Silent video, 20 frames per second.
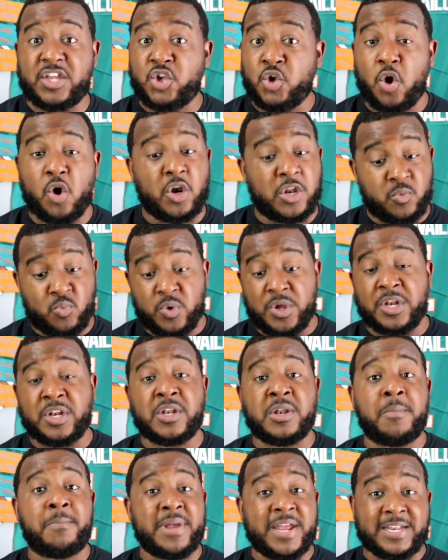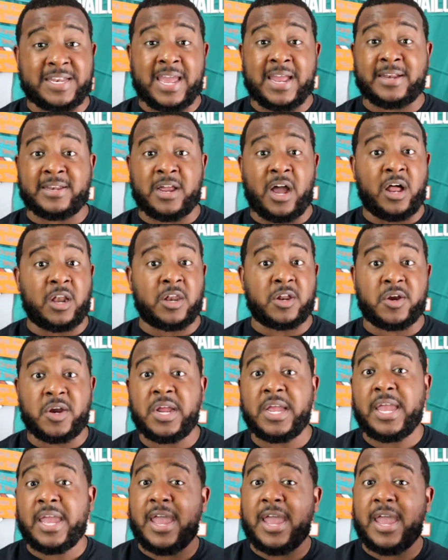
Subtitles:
you're only willing to bet that dollar